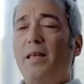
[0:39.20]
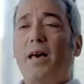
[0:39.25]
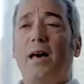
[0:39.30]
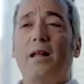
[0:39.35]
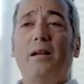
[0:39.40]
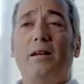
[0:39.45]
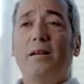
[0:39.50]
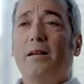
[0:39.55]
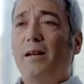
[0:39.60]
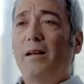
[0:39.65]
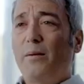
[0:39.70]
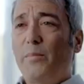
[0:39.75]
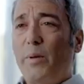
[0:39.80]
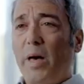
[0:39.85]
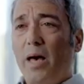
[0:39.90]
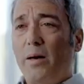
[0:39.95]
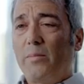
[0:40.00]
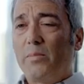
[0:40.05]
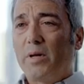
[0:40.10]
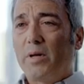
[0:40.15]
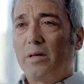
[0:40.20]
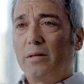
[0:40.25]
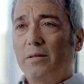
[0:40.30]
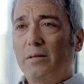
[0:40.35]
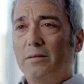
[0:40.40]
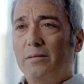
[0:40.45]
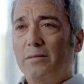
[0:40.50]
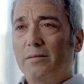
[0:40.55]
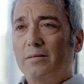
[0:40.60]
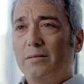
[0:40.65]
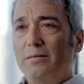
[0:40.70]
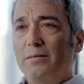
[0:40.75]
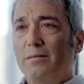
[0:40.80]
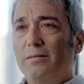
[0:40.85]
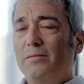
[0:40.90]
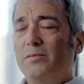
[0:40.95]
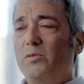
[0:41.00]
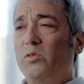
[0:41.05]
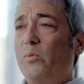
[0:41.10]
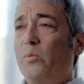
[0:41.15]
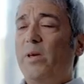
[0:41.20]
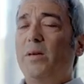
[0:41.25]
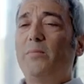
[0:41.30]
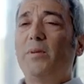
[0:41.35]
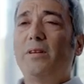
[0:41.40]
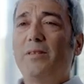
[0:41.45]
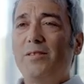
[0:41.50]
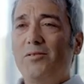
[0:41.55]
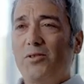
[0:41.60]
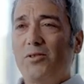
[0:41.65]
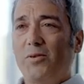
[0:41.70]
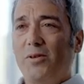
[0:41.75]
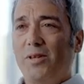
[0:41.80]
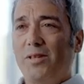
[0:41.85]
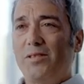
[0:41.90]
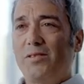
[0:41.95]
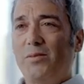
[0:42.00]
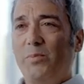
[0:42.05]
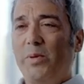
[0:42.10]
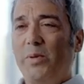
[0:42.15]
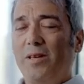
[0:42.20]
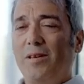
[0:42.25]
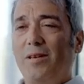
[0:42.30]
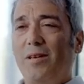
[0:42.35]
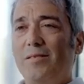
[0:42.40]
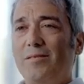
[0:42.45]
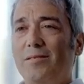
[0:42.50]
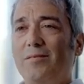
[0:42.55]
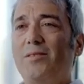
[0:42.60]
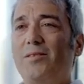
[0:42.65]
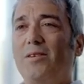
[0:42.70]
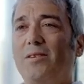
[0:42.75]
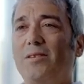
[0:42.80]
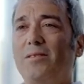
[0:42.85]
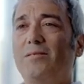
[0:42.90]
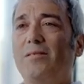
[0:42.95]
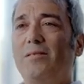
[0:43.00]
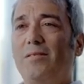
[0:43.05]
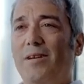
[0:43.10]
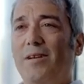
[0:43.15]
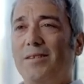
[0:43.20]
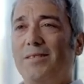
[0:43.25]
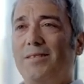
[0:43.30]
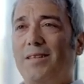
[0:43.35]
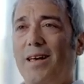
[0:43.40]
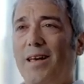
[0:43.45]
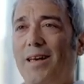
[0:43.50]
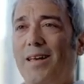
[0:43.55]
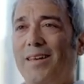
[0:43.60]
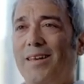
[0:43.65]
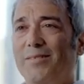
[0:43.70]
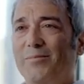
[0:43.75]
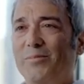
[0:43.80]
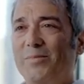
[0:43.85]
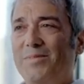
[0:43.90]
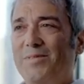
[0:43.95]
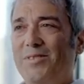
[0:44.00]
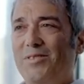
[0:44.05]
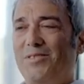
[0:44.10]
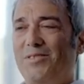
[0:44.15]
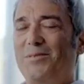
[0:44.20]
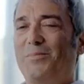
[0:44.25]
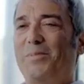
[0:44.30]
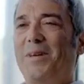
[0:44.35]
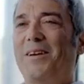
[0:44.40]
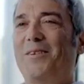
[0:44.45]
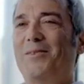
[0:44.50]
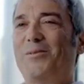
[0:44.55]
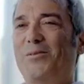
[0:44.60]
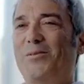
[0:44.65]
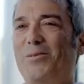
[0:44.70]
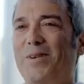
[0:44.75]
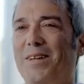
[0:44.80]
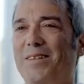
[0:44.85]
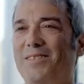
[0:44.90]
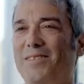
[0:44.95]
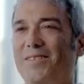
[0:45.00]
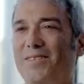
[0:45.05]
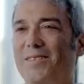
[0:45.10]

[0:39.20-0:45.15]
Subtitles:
That ended up happening. So maybe a good choice because it took us a long time to ship Counter-Strike